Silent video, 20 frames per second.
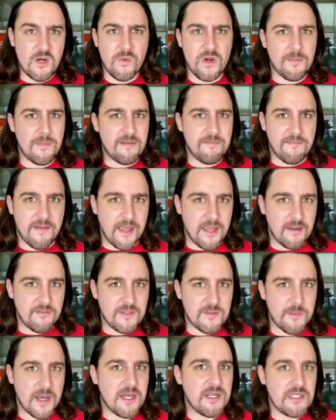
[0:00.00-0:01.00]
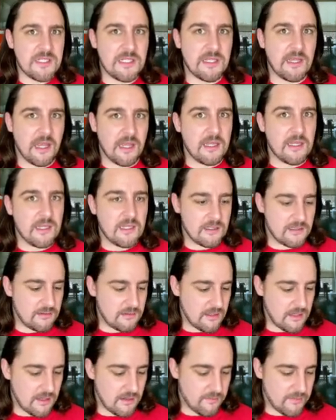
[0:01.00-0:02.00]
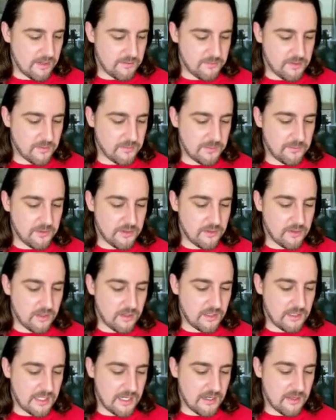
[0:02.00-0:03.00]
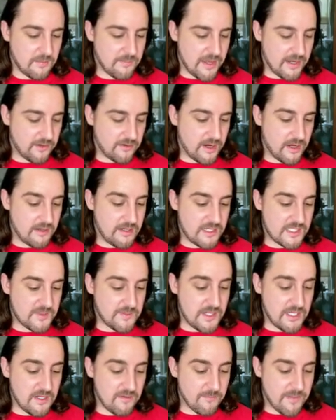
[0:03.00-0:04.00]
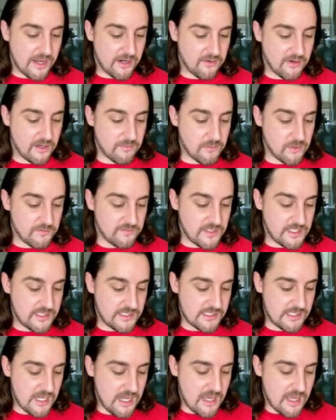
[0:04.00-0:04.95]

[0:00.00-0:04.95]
one of my faves, but I did like it. I'd probably put it on again in the background. Speaking of background movies,